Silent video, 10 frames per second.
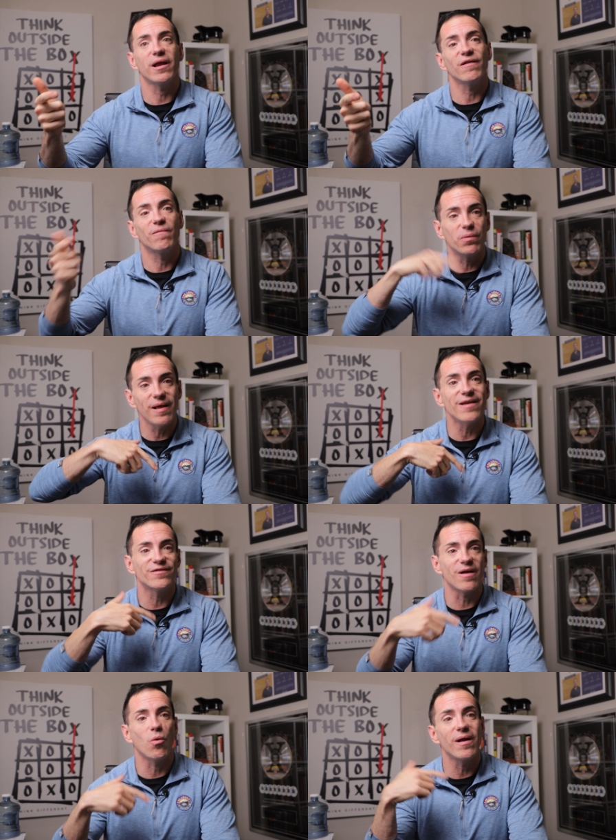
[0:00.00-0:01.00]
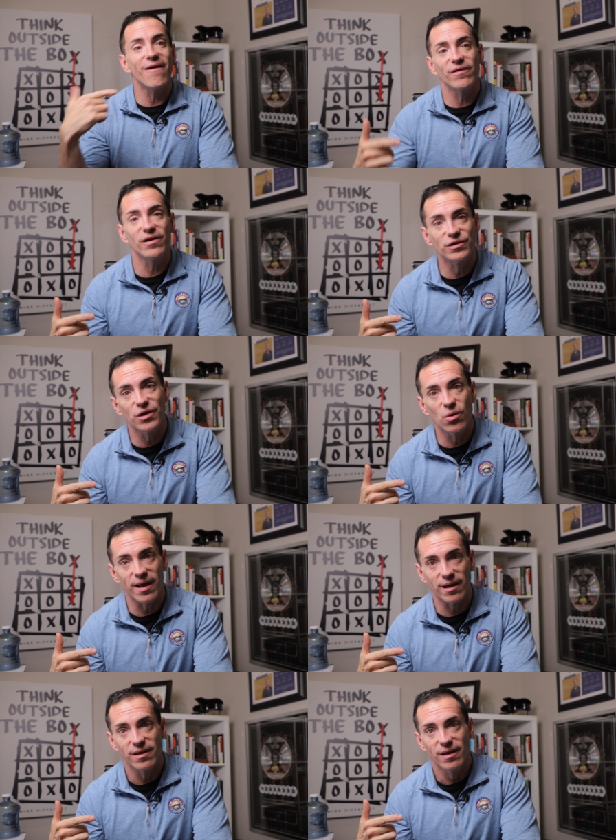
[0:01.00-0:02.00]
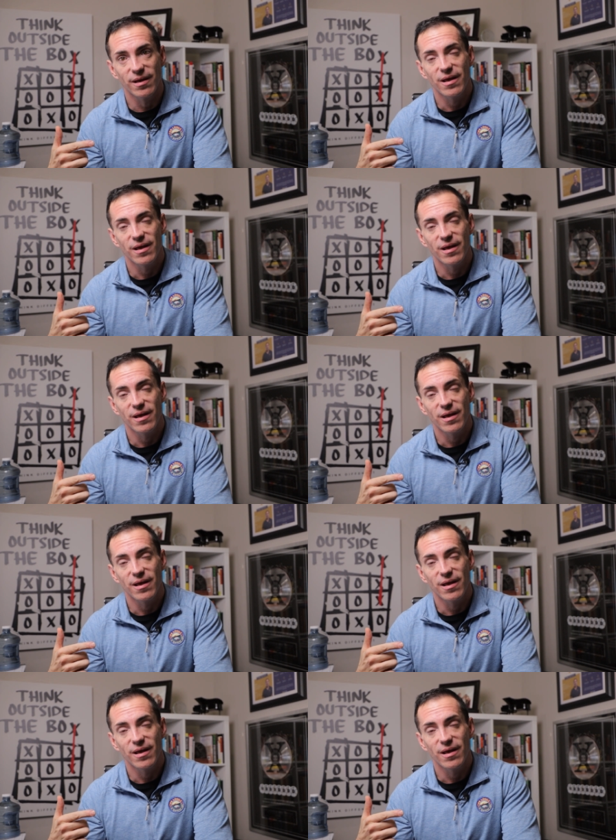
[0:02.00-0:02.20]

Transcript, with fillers: that gets placed on whatever you're doing